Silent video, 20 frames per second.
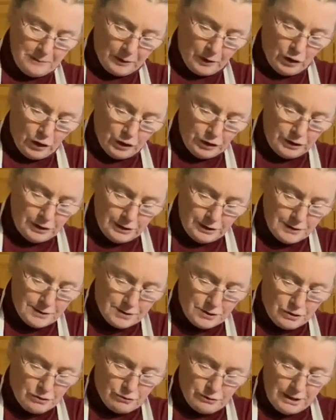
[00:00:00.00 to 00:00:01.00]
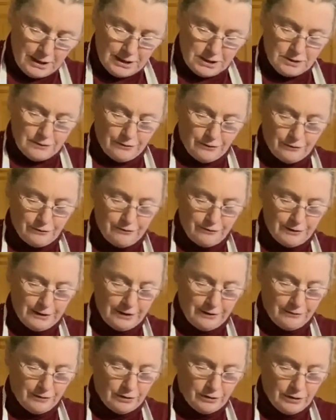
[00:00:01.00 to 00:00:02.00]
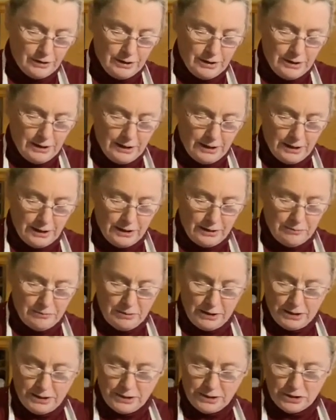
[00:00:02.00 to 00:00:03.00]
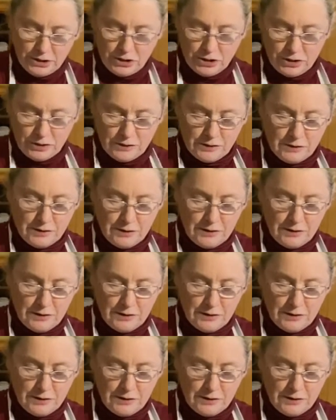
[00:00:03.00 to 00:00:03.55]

Onion is great for flavour in meat dishes.